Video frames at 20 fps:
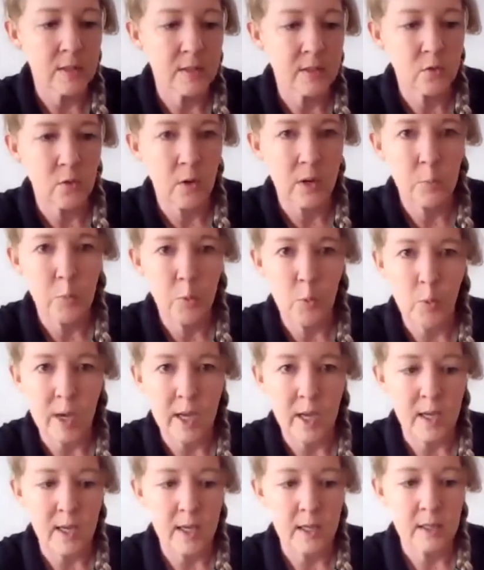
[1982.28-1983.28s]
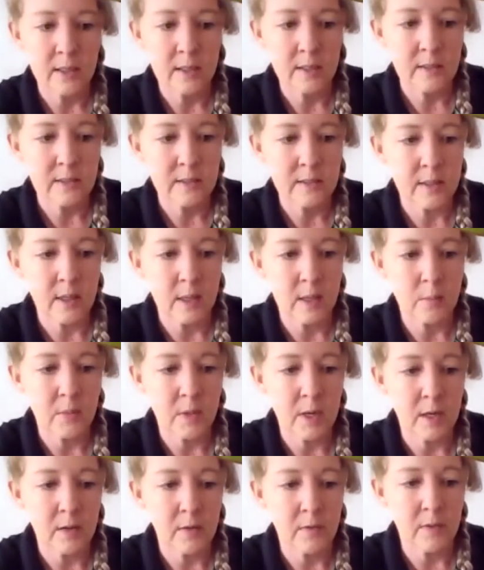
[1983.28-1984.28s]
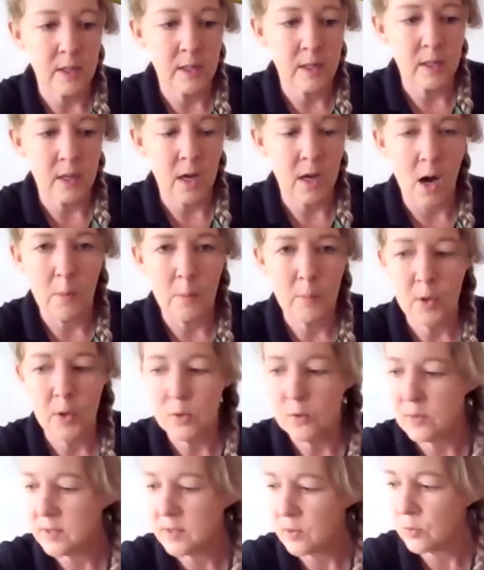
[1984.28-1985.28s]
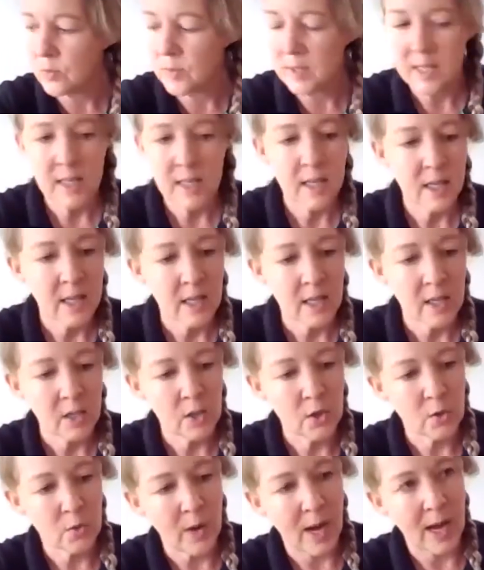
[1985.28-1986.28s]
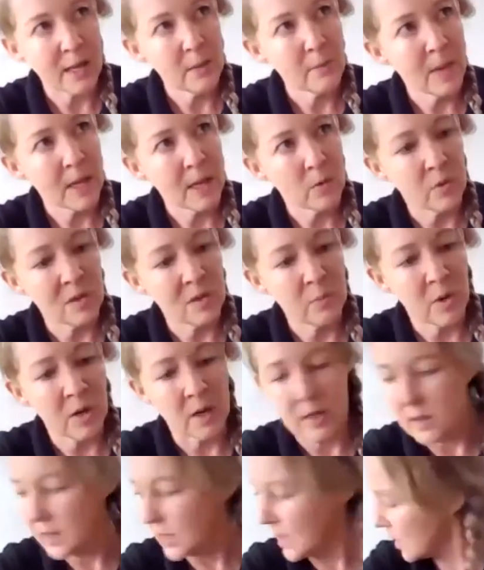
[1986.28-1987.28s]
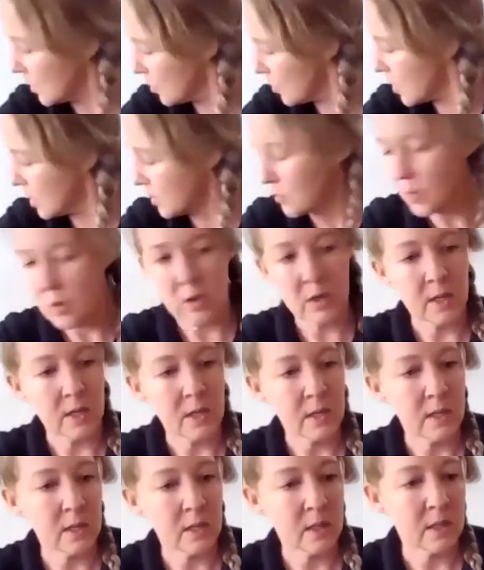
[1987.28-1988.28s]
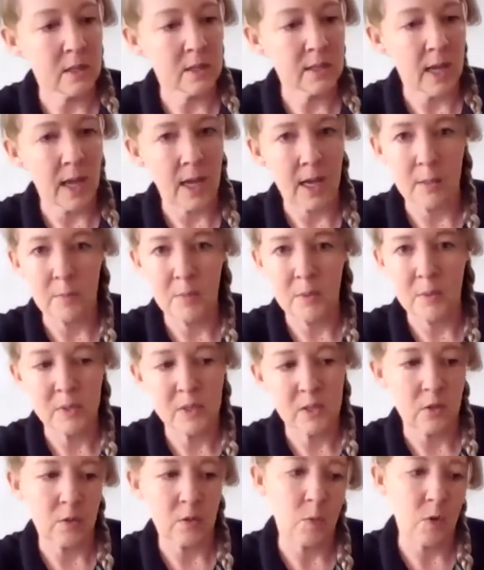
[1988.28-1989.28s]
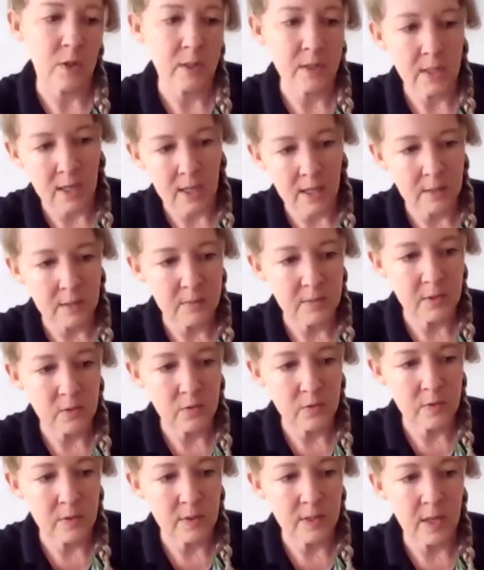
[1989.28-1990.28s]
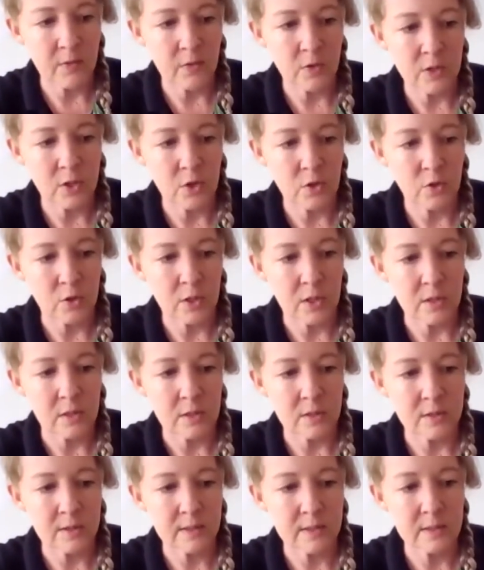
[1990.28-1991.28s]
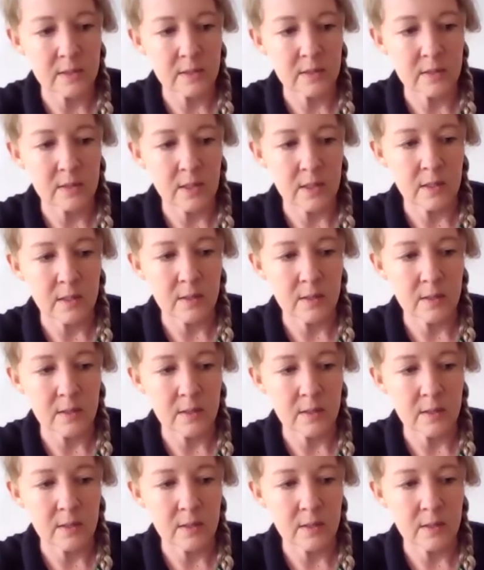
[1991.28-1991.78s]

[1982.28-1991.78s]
can scrape away some of the compost. So I might repot that one more time, maybe 2 more times every 2 years,